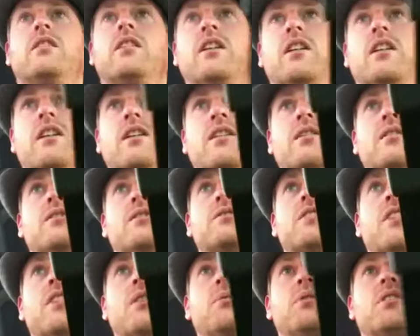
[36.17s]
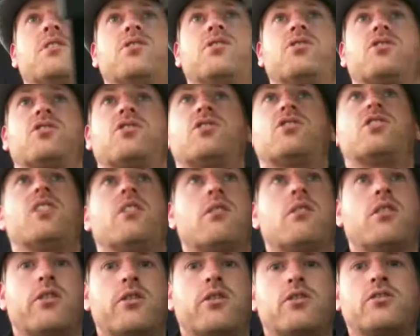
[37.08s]
And, you know, we just share
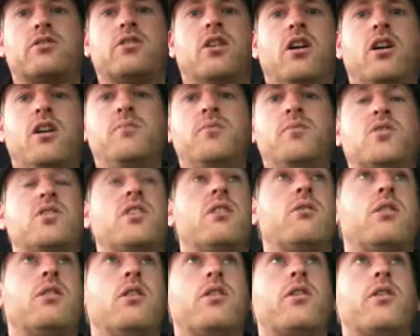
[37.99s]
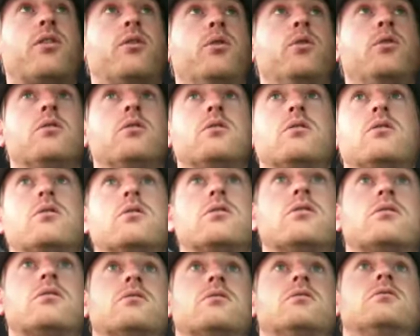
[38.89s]
a lot of good times, share a lot of thoughts,
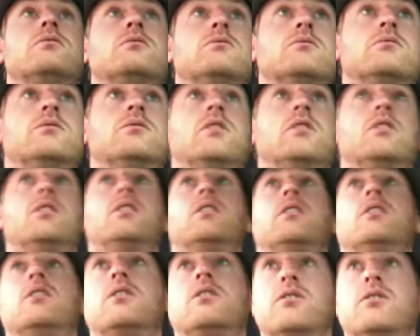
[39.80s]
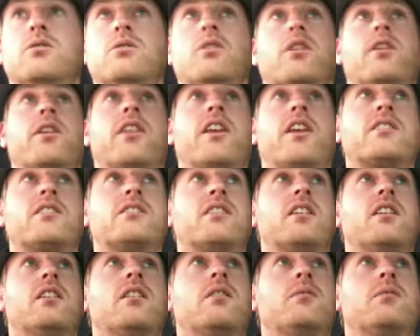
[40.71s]
do a lot of things
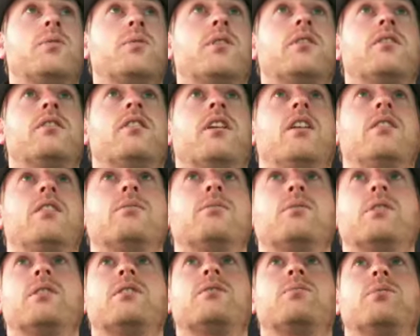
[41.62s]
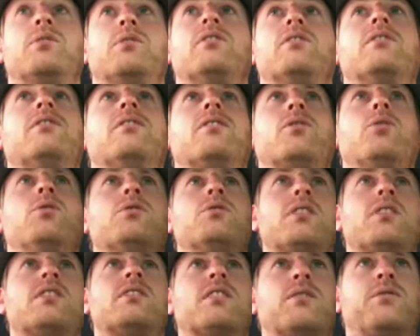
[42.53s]
together, but, you know, we of
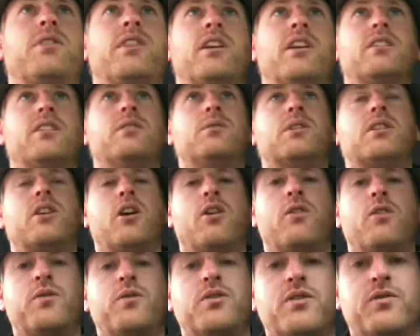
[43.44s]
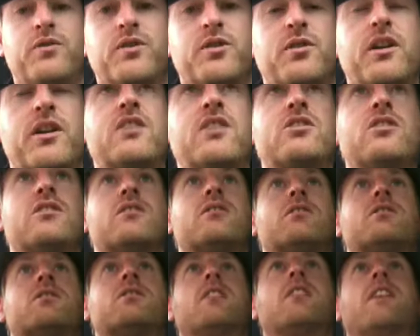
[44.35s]
course, as everything, we go off in different
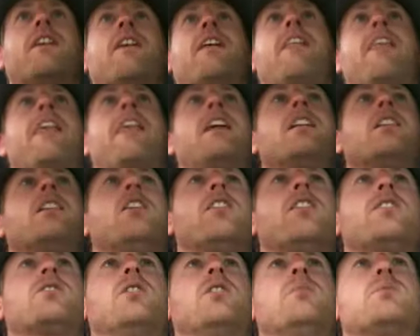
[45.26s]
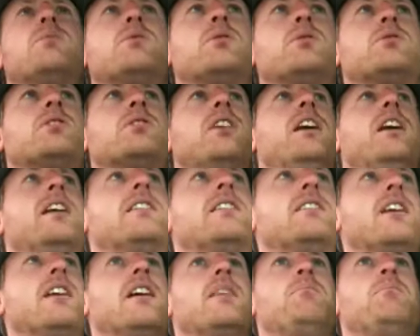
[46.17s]
directions. A lot of the times we also
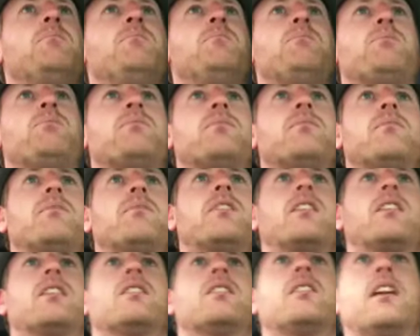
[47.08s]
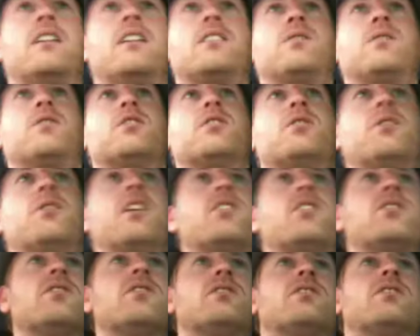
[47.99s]
had had different
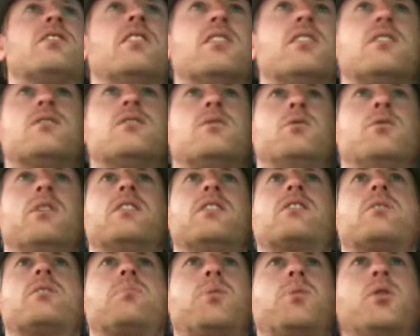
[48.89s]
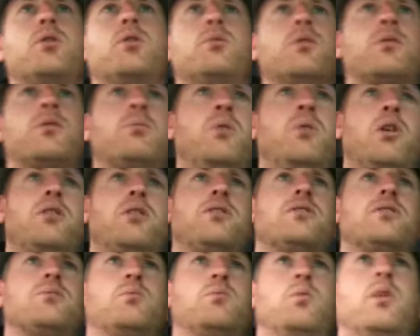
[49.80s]
directions, didn't always compute with what
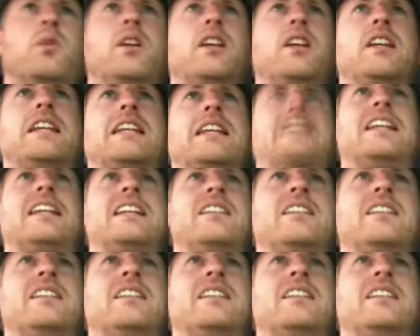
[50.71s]
we